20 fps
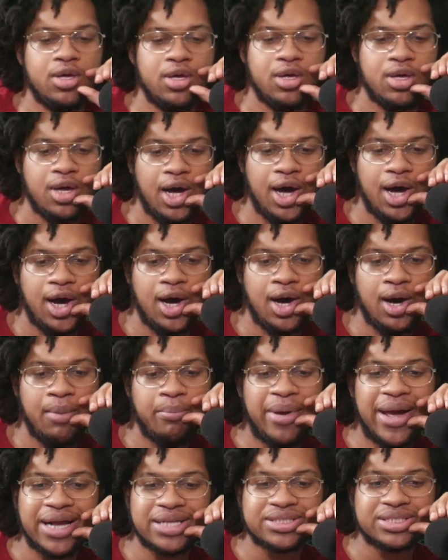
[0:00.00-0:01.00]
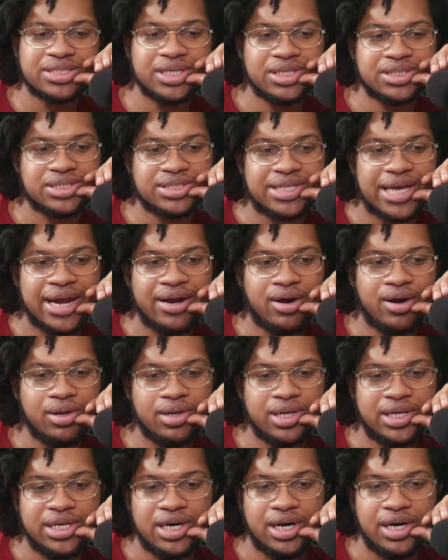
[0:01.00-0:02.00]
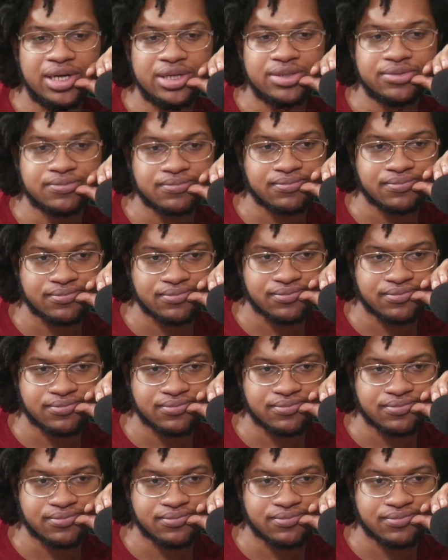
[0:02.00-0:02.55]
back to staying on Leon.